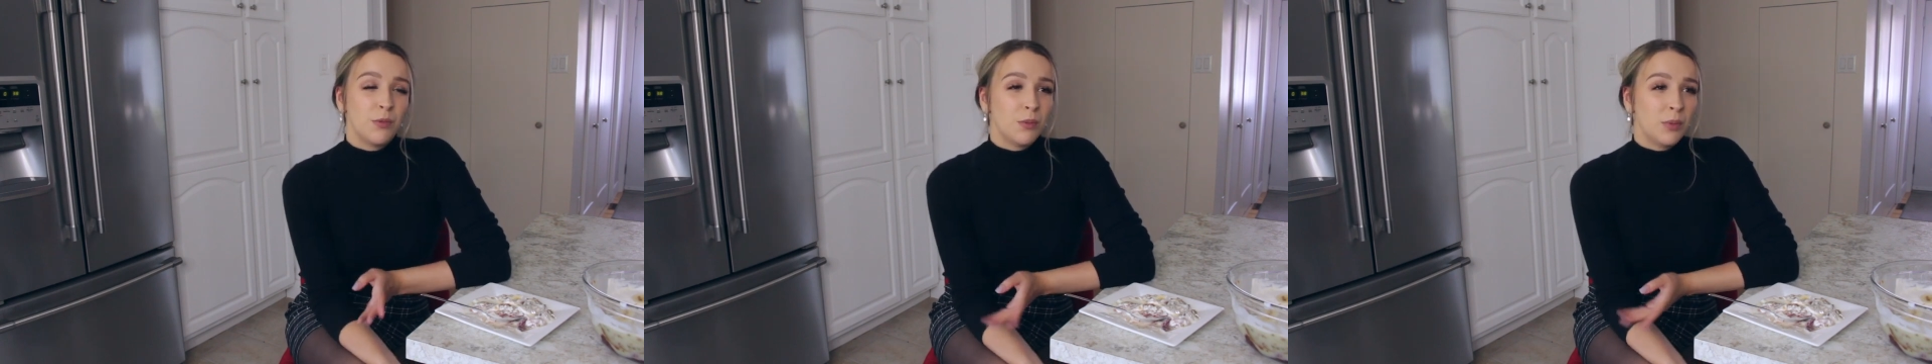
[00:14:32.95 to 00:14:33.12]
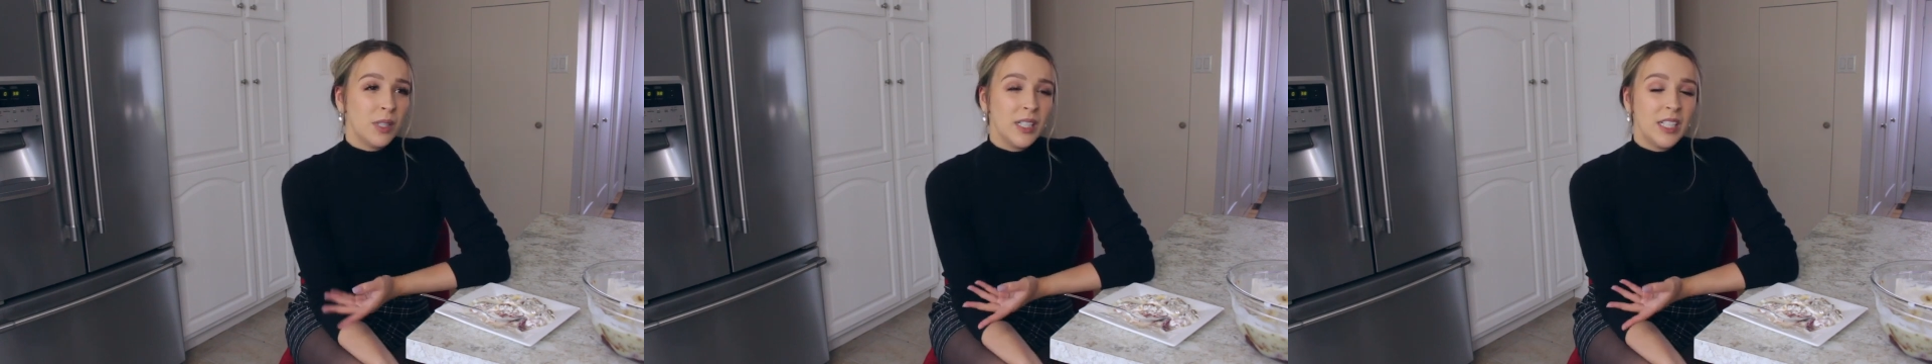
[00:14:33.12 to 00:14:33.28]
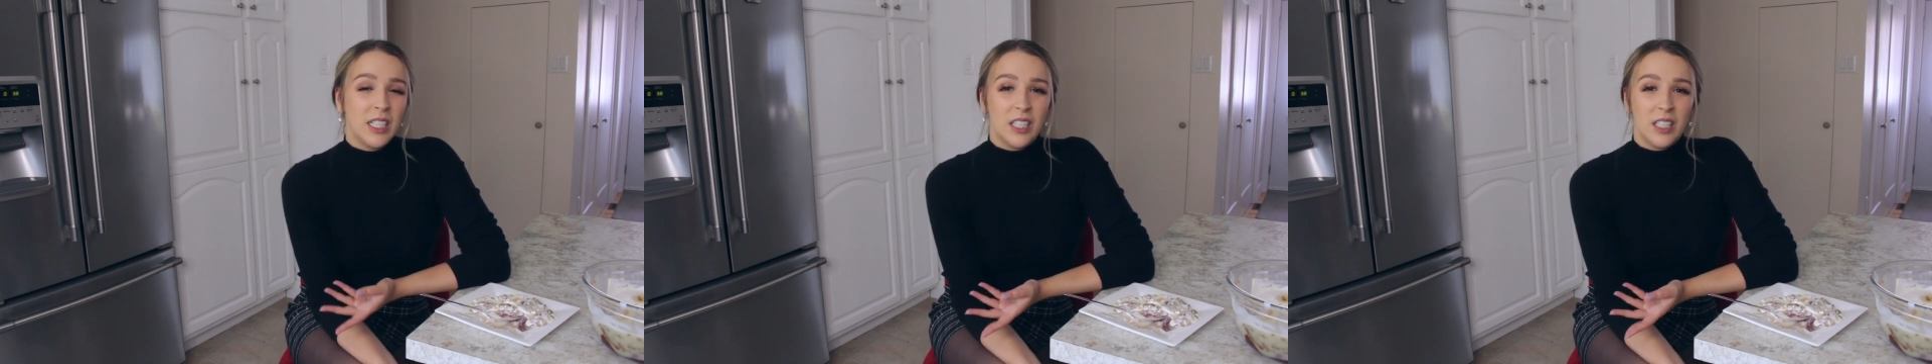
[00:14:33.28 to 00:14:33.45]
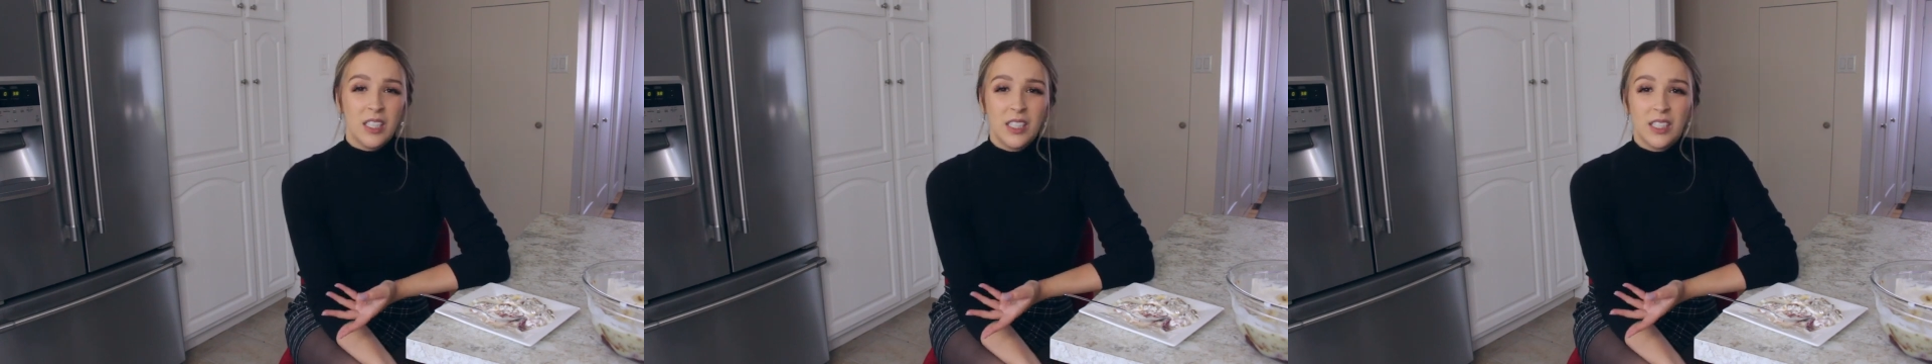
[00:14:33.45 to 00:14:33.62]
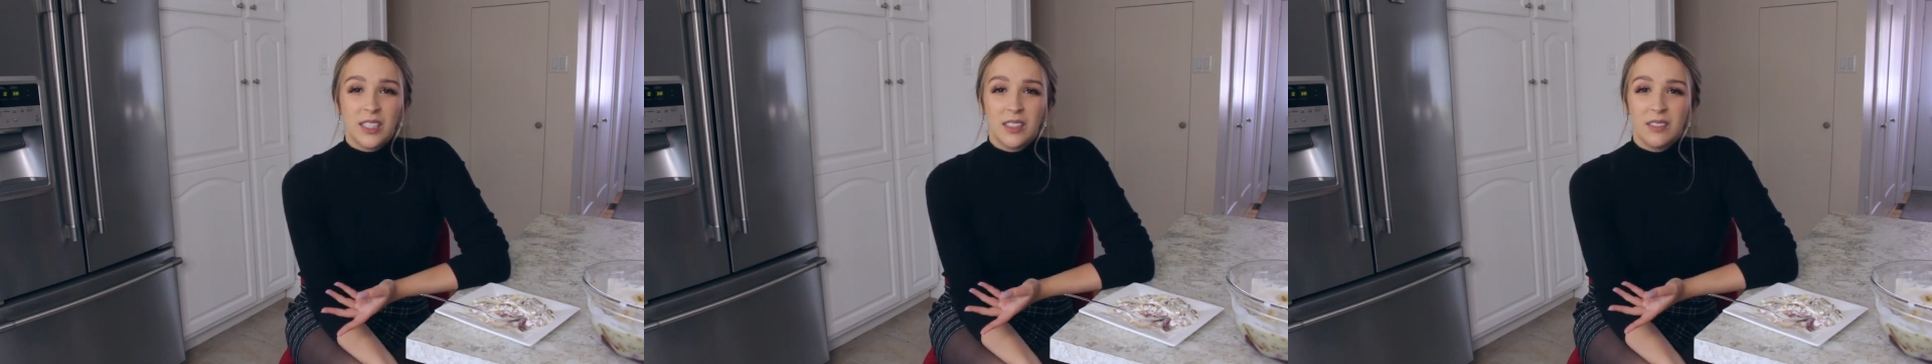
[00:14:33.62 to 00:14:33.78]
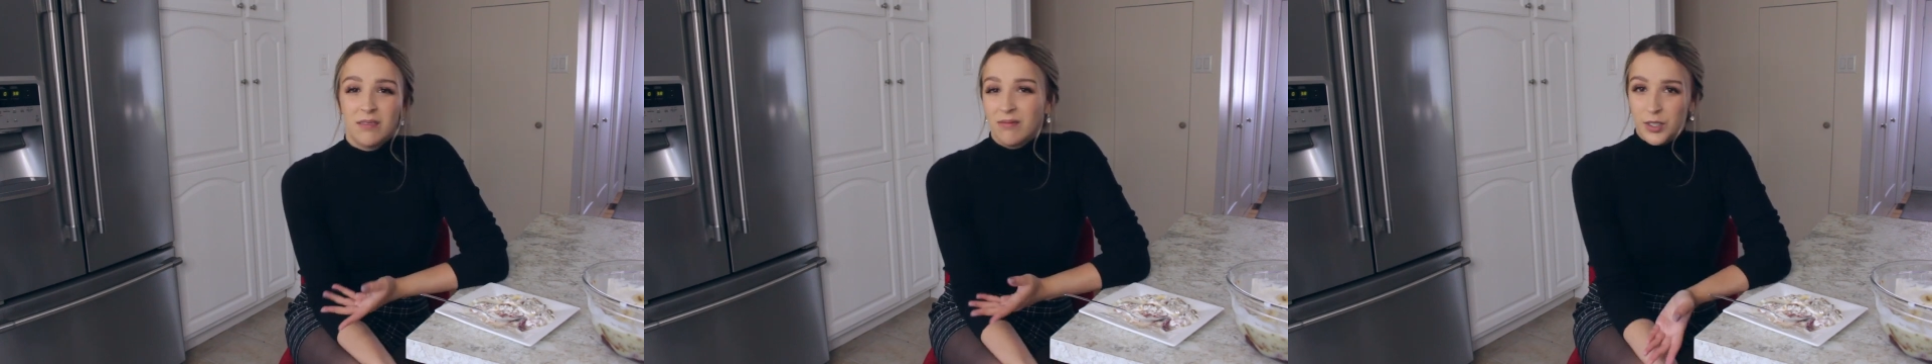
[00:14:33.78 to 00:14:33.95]
really
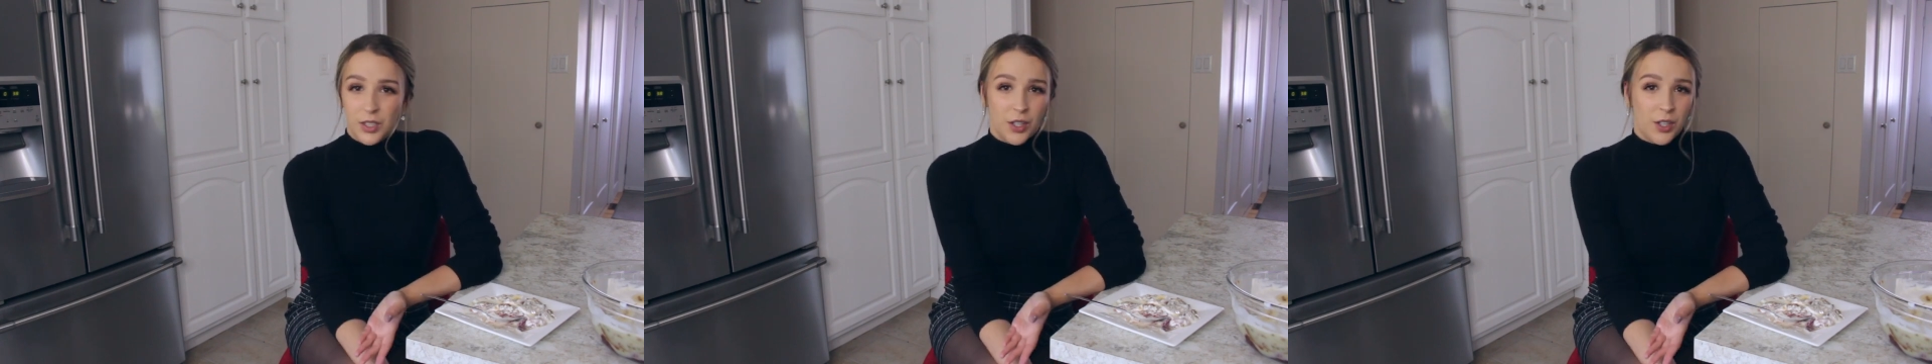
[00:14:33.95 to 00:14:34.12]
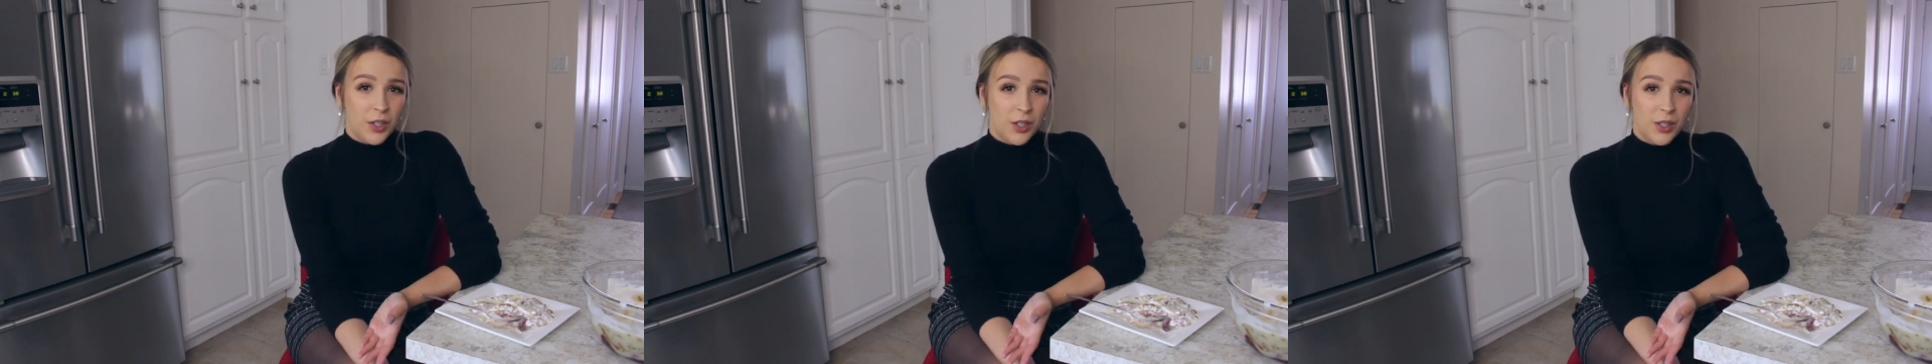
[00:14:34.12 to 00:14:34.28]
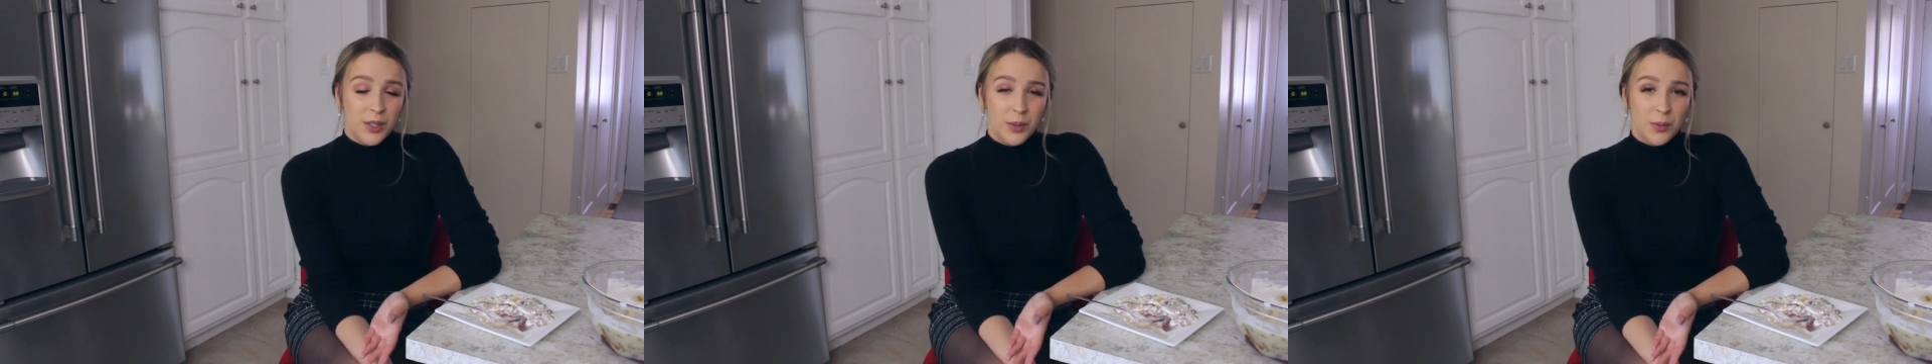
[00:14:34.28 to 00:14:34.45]
good to her.